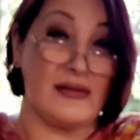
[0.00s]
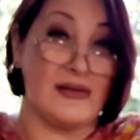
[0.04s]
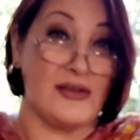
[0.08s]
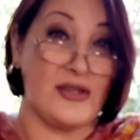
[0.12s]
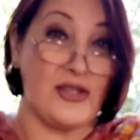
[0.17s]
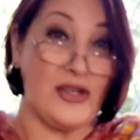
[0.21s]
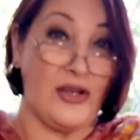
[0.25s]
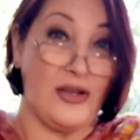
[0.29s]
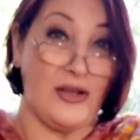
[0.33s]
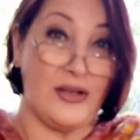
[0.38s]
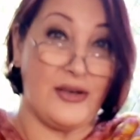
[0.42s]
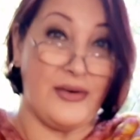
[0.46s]

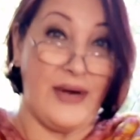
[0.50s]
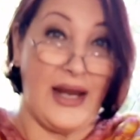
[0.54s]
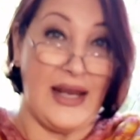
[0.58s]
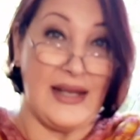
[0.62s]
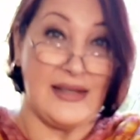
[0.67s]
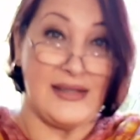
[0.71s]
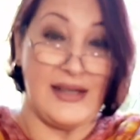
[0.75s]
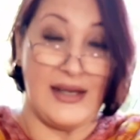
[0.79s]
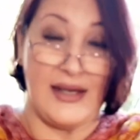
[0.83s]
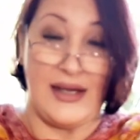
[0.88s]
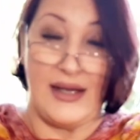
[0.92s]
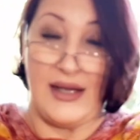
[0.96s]
Shawl
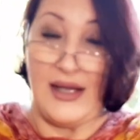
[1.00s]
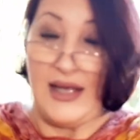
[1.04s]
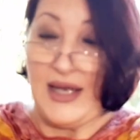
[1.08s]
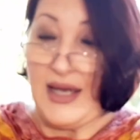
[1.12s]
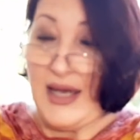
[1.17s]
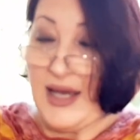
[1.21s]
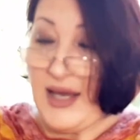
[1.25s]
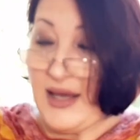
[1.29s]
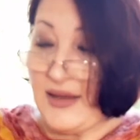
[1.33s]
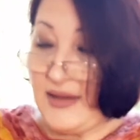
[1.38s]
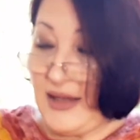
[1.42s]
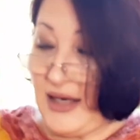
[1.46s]
crazy.
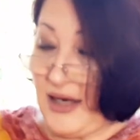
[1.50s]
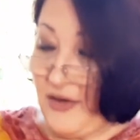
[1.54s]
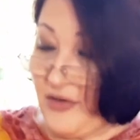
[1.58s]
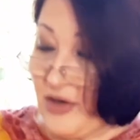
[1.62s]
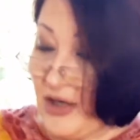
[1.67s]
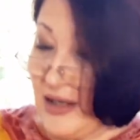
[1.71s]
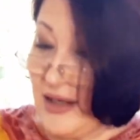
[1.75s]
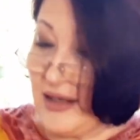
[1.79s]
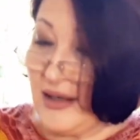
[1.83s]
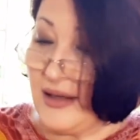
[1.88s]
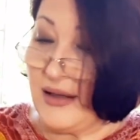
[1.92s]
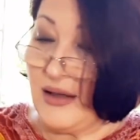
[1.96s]
Then I've got
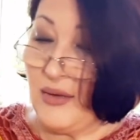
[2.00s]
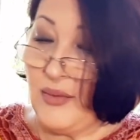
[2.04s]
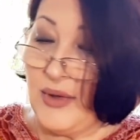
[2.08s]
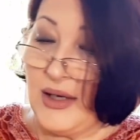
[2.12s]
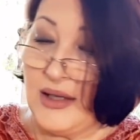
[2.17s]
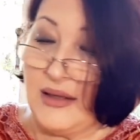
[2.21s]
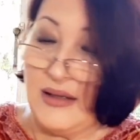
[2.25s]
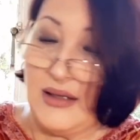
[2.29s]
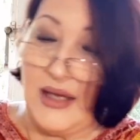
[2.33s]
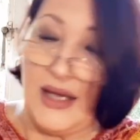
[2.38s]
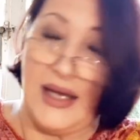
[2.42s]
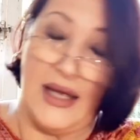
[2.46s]
another
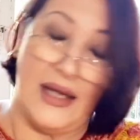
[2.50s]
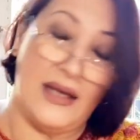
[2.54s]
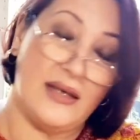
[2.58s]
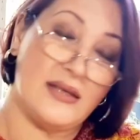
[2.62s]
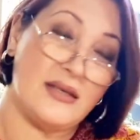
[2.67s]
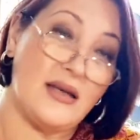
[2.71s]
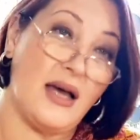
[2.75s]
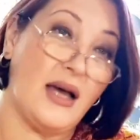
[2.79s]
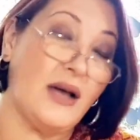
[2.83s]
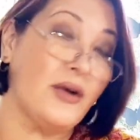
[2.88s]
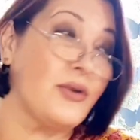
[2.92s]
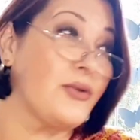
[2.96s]
one, and
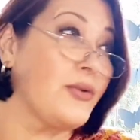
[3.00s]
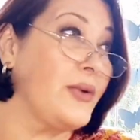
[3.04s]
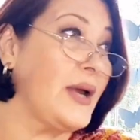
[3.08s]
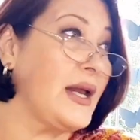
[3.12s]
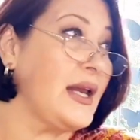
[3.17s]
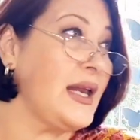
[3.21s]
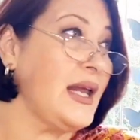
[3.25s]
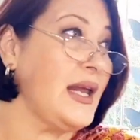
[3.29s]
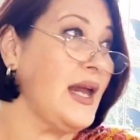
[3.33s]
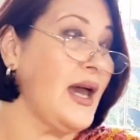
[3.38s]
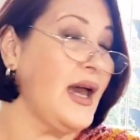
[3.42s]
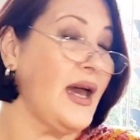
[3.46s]
I
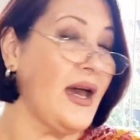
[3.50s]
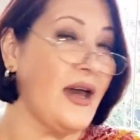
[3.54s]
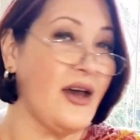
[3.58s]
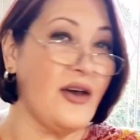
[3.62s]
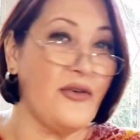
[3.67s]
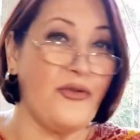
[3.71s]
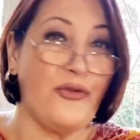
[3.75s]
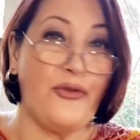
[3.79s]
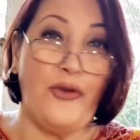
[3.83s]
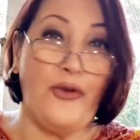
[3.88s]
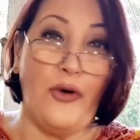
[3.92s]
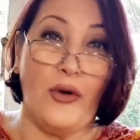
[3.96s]
already have
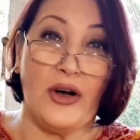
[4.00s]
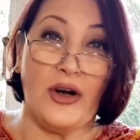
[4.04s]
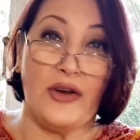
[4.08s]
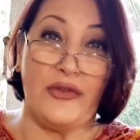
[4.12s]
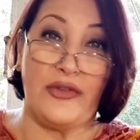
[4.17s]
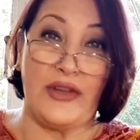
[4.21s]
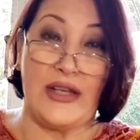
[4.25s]
4 of